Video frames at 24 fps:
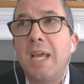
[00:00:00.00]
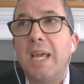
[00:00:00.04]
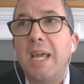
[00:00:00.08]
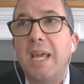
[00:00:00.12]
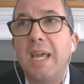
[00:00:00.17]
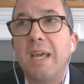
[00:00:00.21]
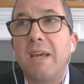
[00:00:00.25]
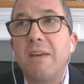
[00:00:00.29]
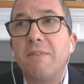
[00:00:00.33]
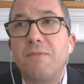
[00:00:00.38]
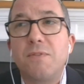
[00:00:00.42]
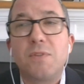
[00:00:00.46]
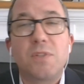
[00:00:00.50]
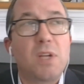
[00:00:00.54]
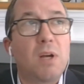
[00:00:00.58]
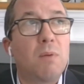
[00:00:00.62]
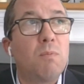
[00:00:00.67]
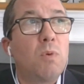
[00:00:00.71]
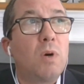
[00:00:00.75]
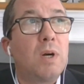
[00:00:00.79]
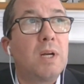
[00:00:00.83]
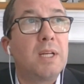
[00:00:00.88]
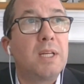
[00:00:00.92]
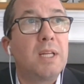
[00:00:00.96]
if
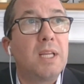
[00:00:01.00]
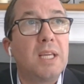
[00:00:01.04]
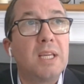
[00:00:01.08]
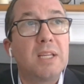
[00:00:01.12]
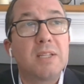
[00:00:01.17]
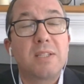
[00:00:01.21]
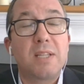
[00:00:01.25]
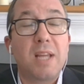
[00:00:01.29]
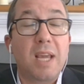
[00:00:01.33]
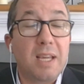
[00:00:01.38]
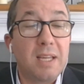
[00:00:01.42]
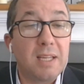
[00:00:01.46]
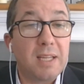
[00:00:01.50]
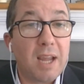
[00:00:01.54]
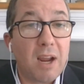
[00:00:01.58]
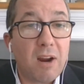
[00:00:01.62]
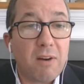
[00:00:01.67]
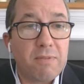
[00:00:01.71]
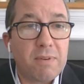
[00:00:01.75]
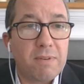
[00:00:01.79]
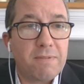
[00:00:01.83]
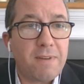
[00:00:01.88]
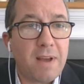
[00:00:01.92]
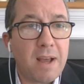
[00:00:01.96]
someone is taking care
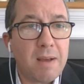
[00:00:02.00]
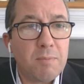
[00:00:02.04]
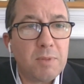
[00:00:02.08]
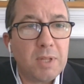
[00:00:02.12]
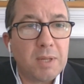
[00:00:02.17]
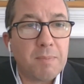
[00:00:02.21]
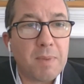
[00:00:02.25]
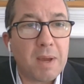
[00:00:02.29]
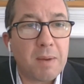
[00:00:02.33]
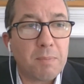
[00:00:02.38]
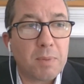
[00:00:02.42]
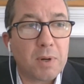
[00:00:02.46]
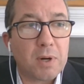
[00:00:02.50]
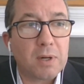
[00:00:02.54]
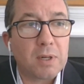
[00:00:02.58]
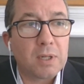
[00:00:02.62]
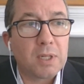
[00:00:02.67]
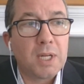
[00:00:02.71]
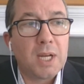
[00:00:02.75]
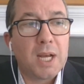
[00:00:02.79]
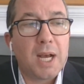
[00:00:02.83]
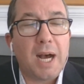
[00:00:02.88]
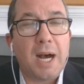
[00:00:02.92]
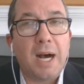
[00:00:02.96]
of a family member
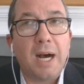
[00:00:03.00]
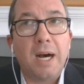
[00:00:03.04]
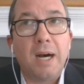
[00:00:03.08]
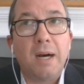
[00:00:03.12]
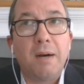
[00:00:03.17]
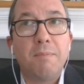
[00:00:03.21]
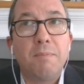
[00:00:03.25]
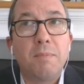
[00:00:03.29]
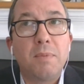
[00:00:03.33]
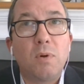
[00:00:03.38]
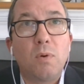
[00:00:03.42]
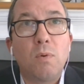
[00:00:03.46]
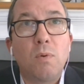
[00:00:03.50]
um,